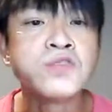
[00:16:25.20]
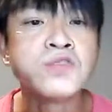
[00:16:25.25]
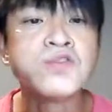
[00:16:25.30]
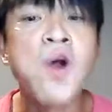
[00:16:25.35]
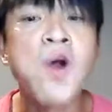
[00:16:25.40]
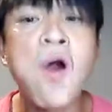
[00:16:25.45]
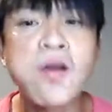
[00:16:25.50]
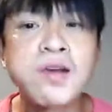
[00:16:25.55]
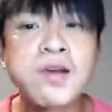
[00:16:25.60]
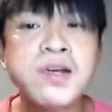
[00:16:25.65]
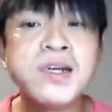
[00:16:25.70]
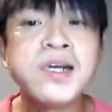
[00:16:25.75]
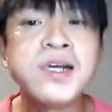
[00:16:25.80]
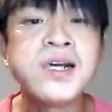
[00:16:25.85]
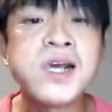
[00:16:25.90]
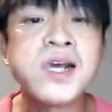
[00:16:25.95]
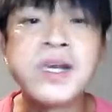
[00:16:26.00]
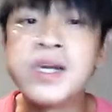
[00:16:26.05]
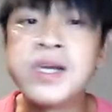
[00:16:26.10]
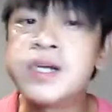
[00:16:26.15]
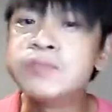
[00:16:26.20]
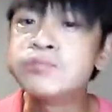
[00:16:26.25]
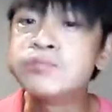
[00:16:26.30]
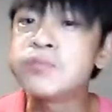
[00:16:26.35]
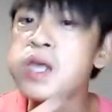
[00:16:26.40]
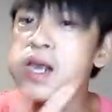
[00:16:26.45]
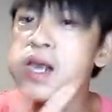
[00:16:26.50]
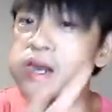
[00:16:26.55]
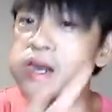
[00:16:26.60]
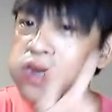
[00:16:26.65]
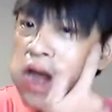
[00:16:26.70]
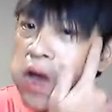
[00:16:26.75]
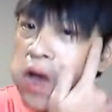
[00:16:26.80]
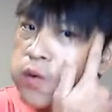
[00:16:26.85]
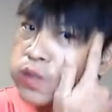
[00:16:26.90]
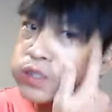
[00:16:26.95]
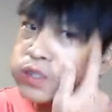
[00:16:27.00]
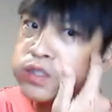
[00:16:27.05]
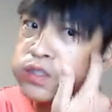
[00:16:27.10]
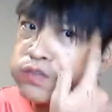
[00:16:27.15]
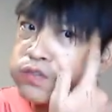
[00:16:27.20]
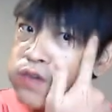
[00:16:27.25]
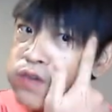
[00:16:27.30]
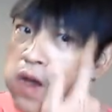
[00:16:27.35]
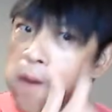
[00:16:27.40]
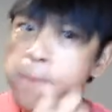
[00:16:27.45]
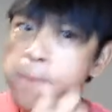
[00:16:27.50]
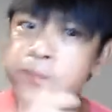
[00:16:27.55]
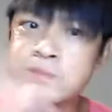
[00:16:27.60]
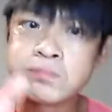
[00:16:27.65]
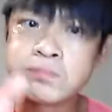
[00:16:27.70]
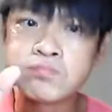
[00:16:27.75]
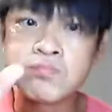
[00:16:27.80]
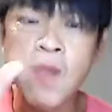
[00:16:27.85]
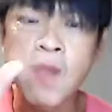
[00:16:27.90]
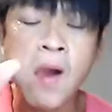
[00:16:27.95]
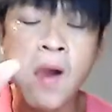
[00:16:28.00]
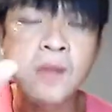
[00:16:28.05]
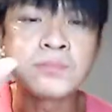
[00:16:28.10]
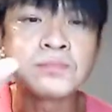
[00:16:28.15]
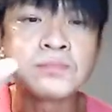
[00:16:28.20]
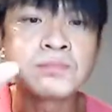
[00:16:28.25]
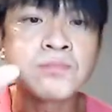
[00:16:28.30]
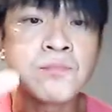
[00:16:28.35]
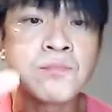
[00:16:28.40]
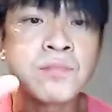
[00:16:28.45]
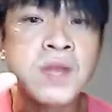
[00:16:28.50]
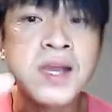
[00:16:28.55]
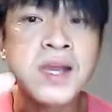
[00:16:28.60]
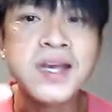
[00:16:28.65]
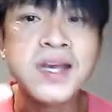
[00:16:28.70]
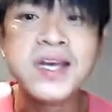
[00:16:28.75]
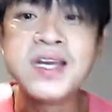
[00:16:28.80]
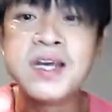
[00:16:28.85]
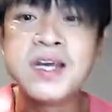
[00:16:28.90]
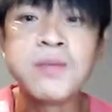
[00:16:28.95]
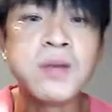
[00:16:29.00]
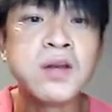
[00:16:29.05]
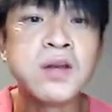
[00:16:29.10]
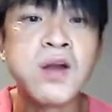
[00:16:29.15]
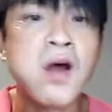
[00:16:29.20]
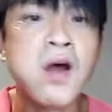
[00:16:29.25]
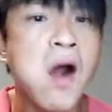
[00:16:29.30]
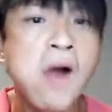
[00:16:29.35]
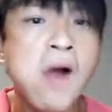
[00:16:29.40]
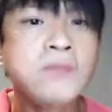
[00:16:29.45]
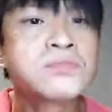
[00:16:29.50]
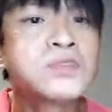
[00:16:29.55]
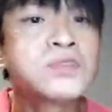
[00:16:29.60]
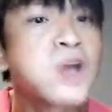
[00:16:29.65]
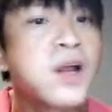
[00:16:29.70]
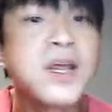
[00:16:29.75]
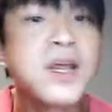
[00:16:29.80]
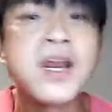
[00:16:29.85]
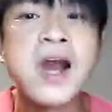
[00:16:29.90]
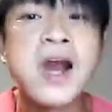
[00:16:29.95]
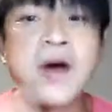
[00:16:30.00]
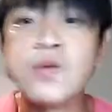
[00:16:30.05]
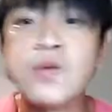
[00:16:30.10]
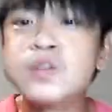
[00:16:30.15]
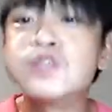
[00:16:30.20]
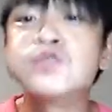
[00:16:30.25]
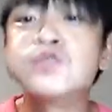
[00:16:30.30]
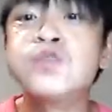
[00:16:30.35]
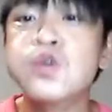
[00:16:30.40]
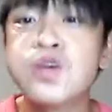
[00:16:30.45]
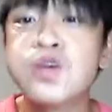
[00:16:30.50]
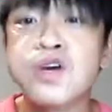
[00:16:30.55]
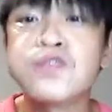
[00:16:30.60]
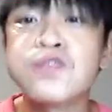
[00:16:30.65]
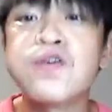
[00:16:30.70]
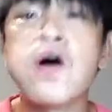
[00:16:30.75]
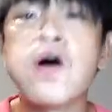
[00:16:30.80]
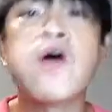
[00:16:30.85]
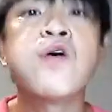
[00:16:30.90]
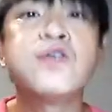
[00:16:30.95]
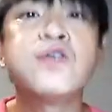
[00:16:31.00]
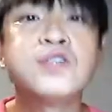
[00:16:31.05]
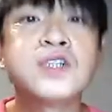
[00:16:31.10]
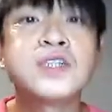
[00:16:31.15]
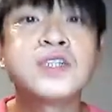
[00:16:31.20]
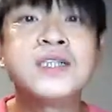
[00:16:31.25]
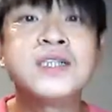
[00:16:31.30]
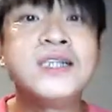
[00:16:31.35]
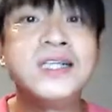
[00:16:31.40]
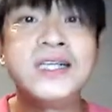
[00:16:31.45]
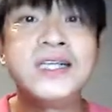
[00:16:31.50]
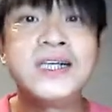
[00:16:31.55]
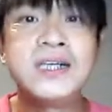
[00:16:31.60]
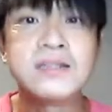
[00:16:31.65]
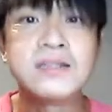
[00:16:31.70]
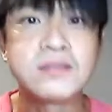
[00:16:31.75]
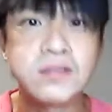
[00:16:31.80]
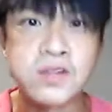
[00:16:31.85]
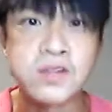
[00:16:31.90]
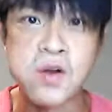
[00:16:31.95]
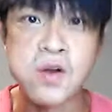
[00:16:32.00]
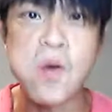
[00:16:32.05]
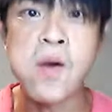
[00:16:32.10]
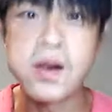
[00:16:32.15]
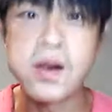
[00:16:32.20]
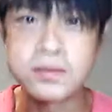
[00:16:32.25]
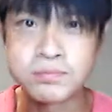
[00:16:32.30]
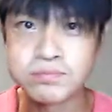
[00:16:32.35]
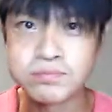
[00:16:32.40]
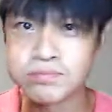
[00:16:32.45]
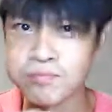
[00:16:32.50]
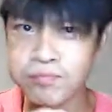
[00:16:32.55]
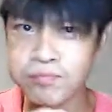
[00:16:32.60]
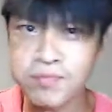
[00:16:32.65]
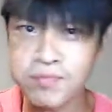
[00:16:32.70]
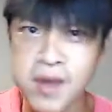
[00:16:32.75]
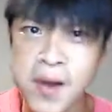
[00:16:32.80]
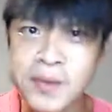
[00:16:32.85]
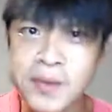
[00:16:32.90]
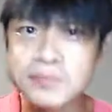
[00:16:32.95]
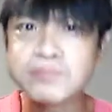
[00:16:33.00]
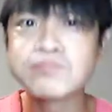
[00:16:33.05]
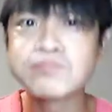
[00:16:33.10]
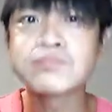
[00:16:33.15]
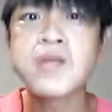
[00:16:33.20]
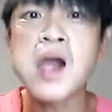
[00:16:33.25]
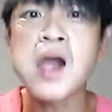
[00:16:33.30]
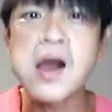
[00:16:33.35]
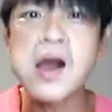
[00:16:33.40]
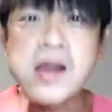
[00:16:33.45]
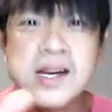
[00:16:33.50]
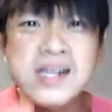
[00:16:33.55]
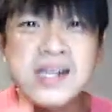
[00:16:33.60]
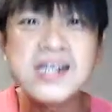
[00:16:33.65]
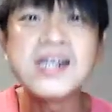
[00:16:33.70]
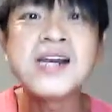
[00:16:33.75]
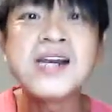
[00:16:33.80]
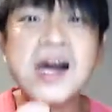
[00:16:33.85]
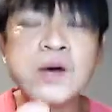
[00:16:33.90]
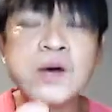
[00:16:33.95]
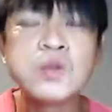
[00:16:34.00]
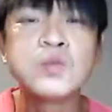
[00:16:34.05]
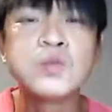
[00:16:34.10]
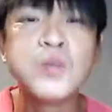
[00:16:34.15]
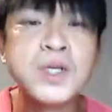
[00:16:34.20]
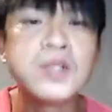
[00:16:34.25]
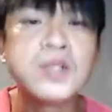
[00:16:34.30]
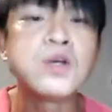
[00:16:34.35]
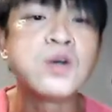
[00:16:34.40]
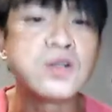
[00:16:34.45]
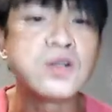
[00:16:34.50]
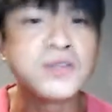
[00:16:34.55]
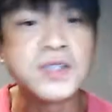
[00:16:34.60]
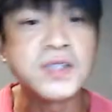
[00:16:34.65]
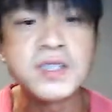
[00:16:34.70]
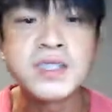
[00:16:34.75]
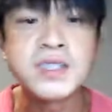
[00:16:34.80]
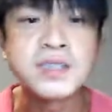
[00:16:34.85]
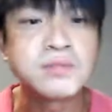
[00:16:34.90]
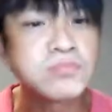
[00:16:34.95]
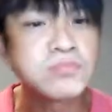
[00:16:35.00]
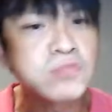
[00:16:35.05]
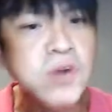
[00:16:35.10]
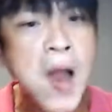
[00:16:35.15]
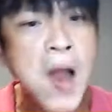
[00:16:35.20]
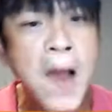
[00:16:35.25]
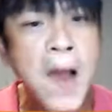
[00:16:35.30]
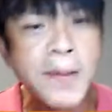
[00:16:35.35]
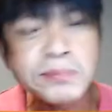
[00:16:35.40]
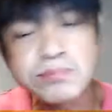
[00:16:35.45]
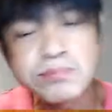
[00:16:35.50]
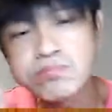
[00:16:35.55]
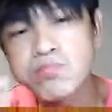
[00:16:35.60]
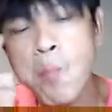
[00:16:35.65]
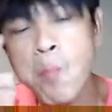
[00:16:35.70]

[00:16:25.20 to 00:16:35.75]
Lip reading: of not eating, and then 8 hours of eating, but not 8 hours full of all just eating. You know, like 8-hour window of eating, right?